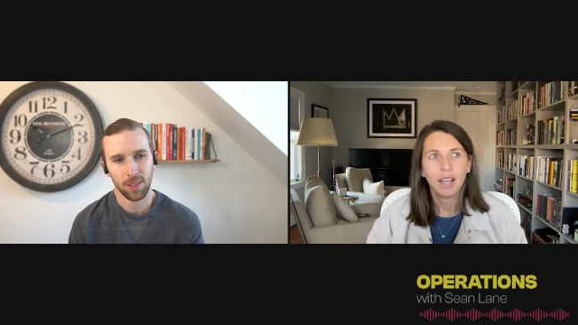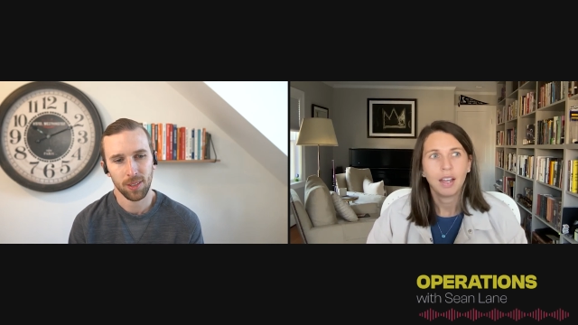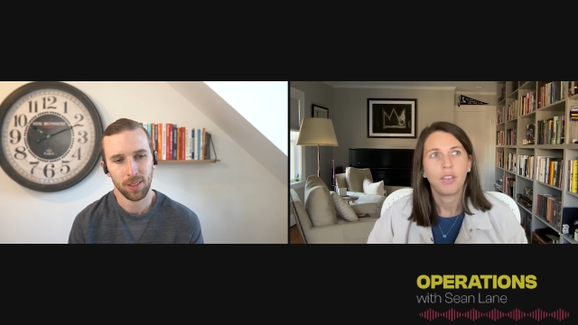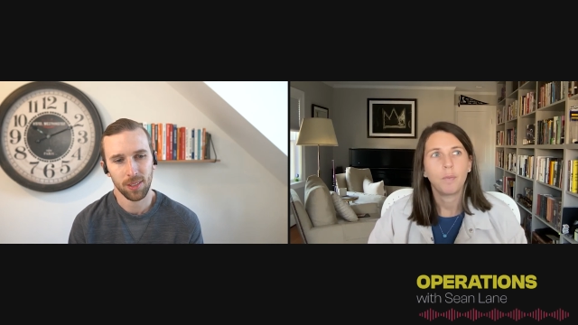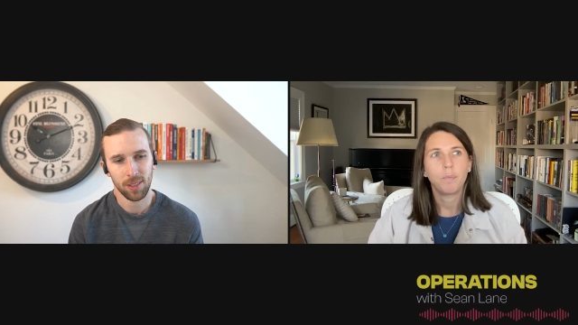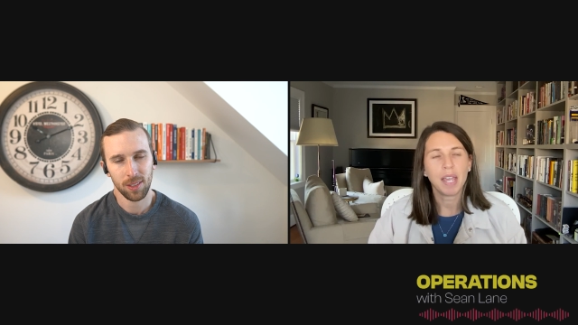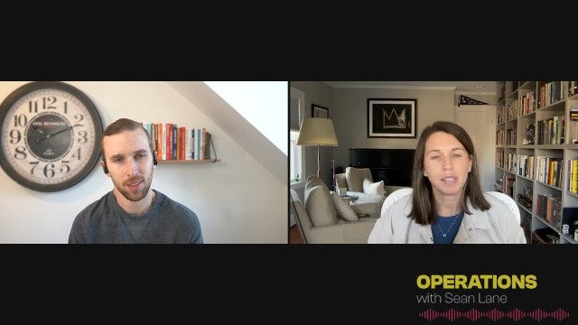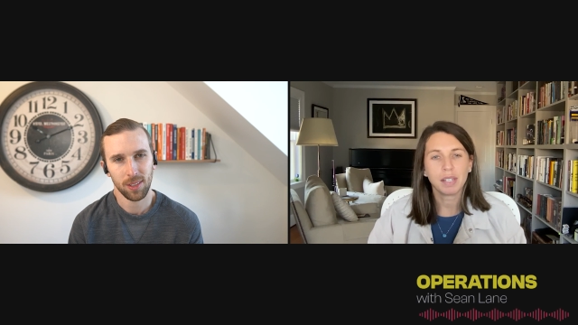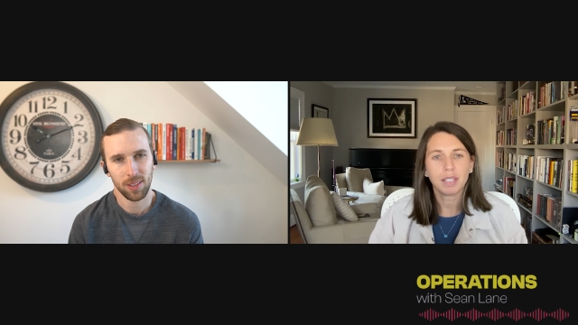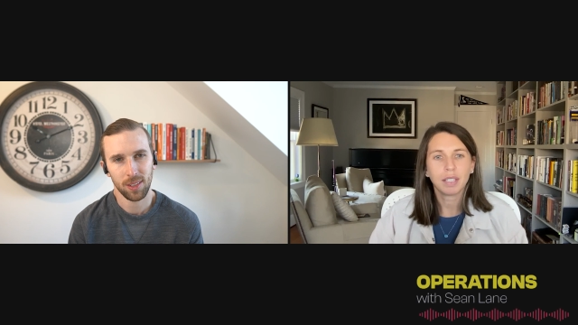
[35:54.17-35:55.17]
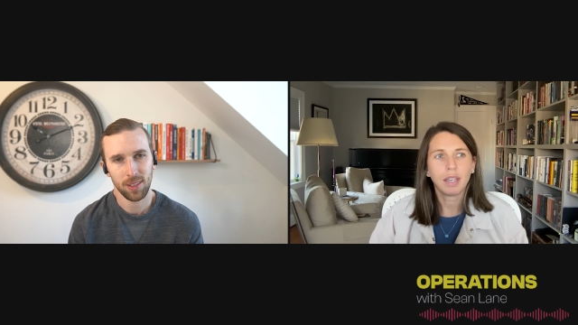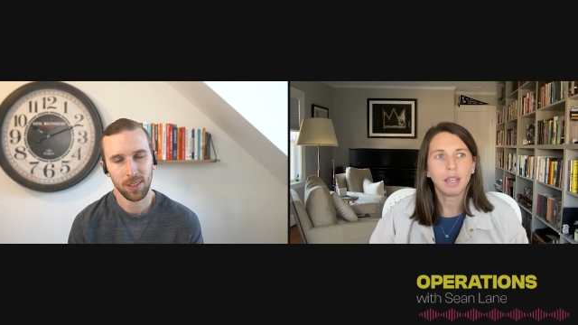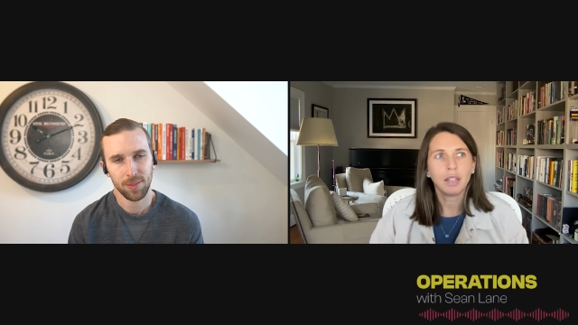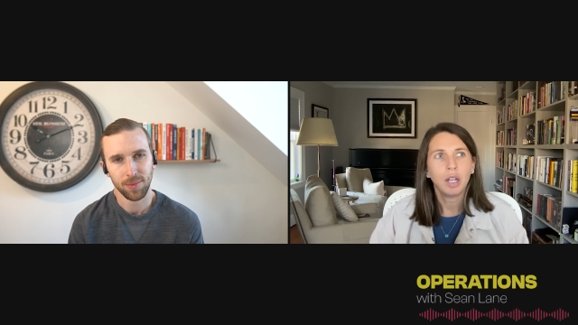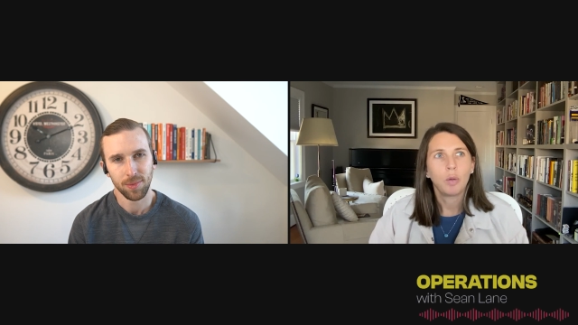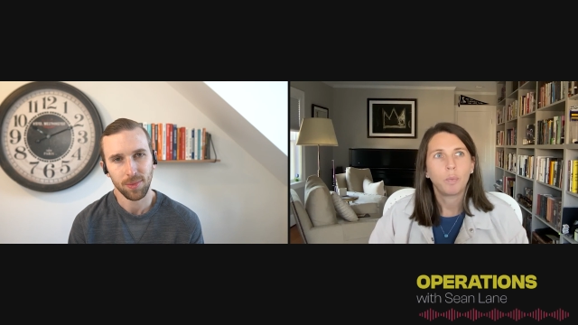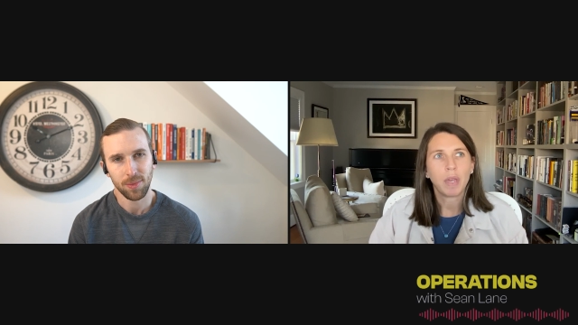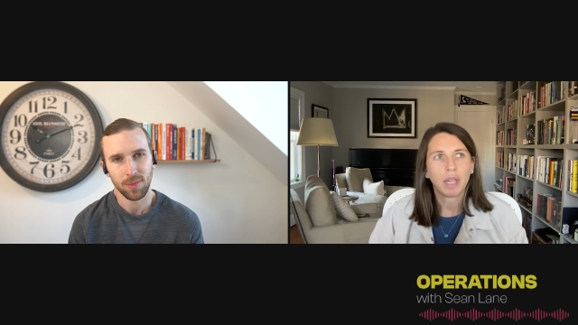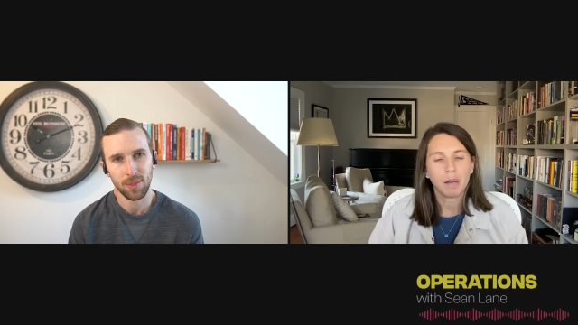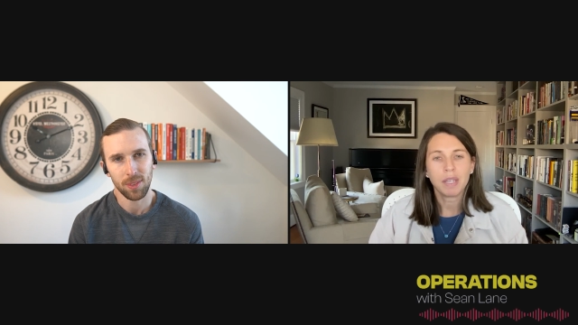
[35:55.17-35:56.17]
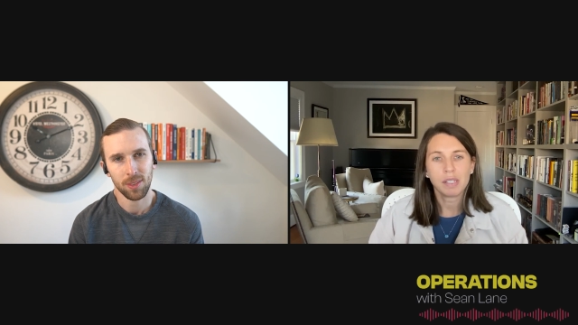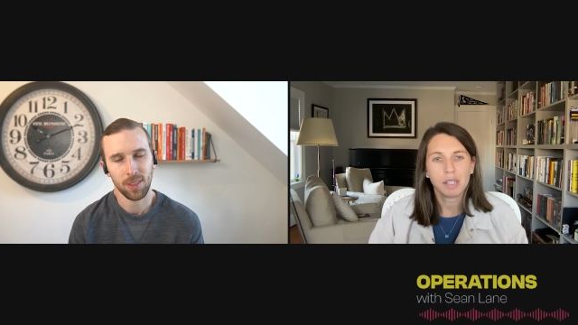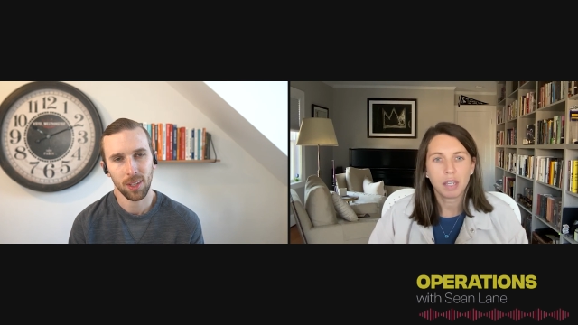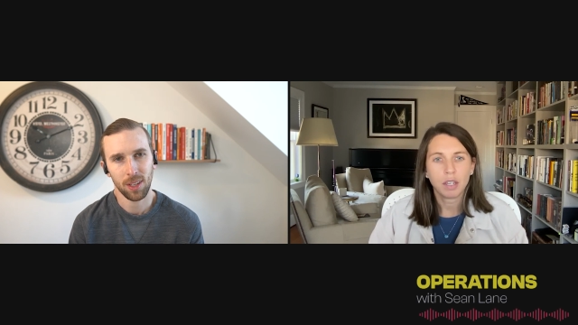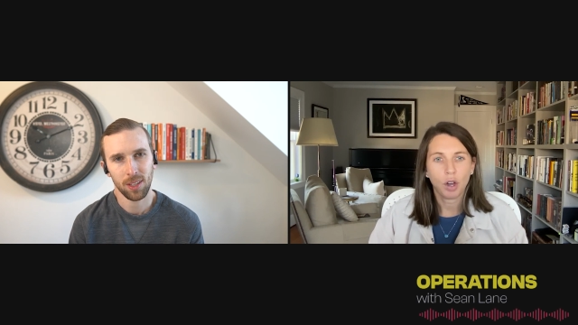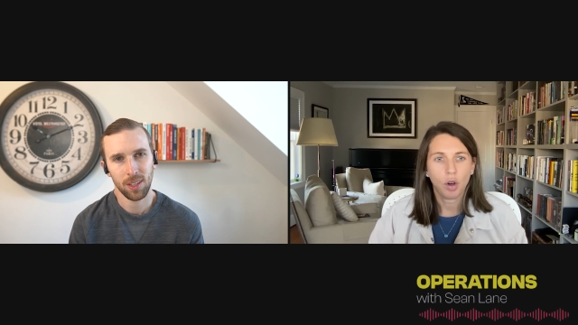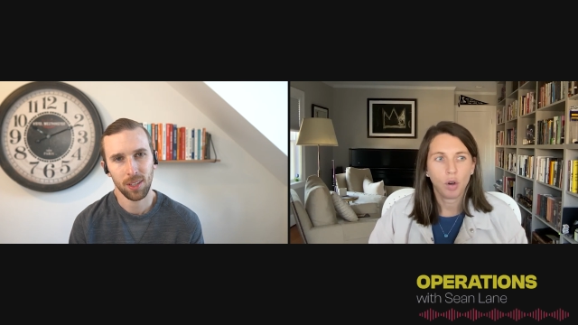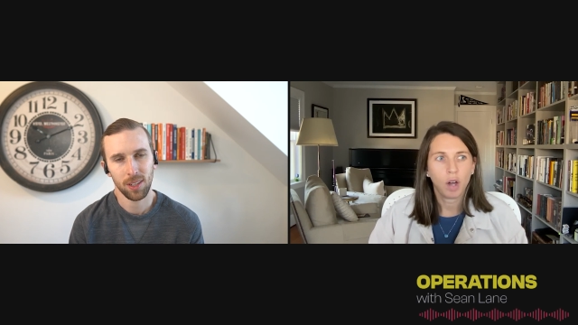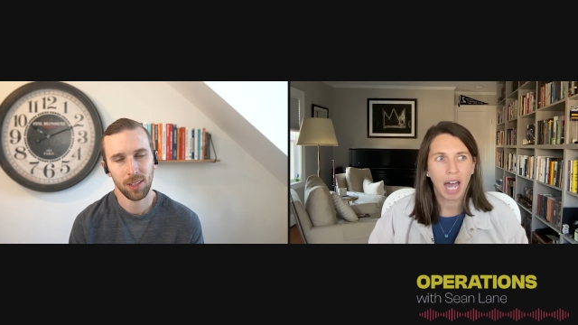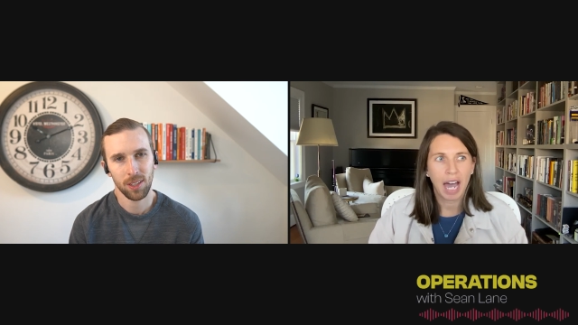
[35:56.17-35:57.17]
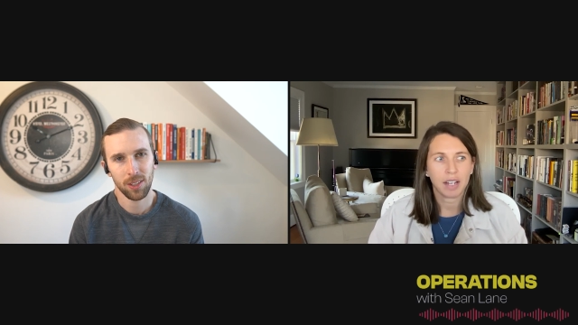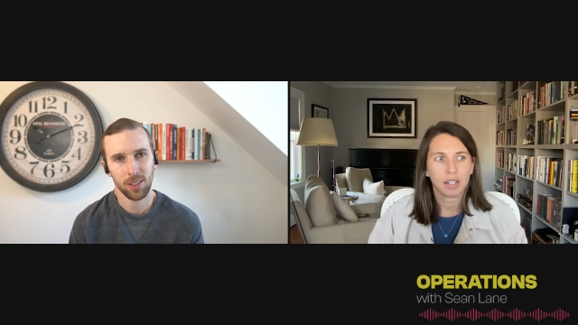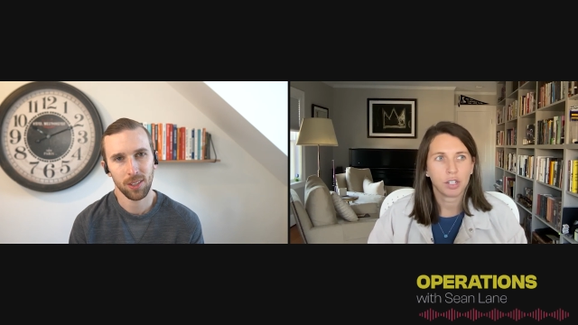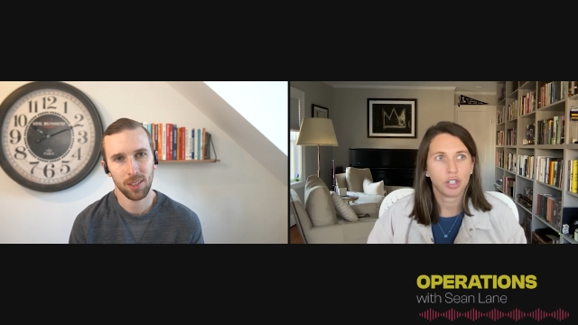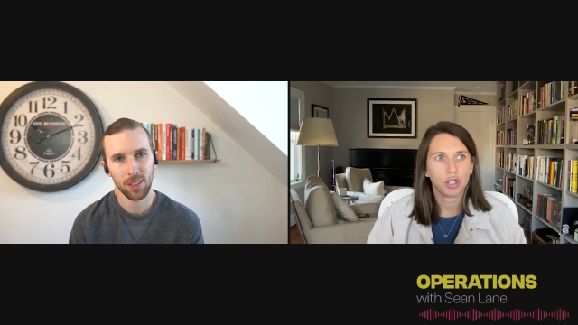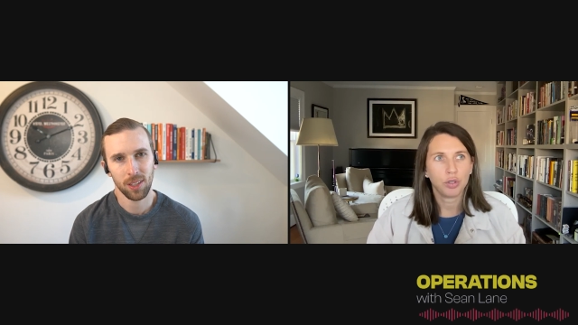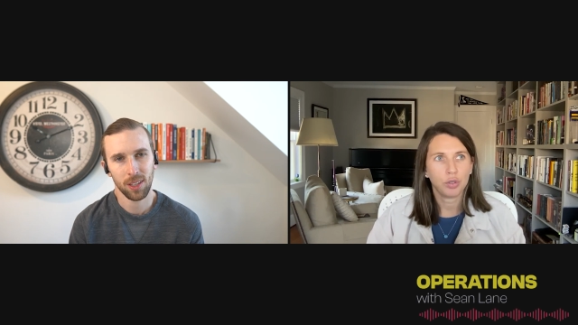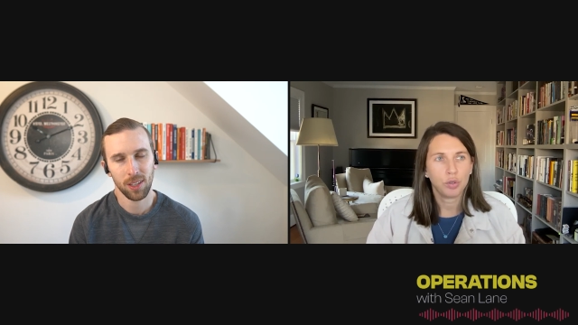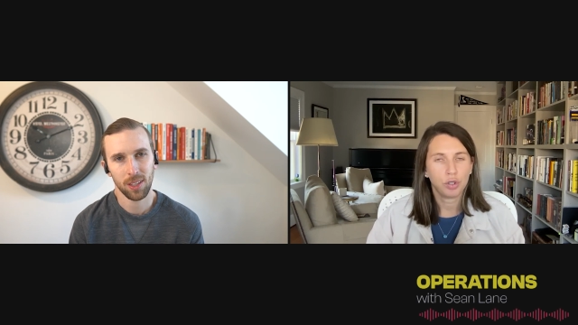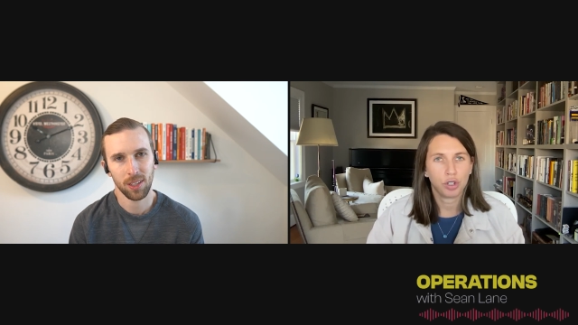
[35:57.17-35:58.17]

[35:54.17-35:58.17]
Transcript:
Speaker 1: that basically becoming CEO asks you